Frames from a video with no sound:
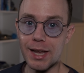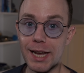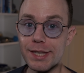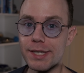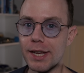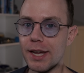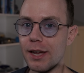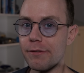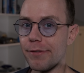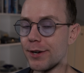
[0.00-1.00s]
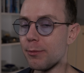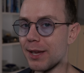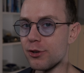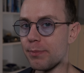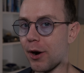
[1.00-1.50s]
It's a
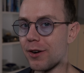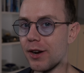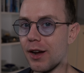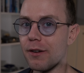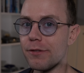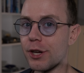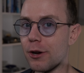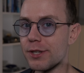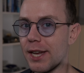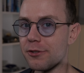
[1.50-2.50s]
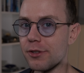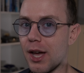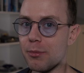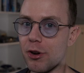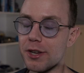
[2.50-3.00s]
fundamental part of the Go standard
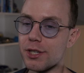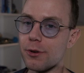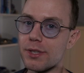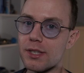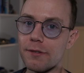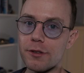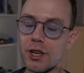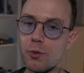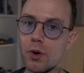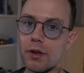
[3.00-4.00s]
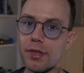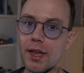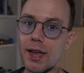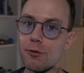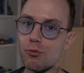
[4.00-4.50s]
library, so it's definitely worth
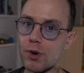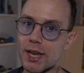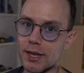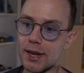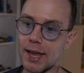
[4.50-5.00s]
a read,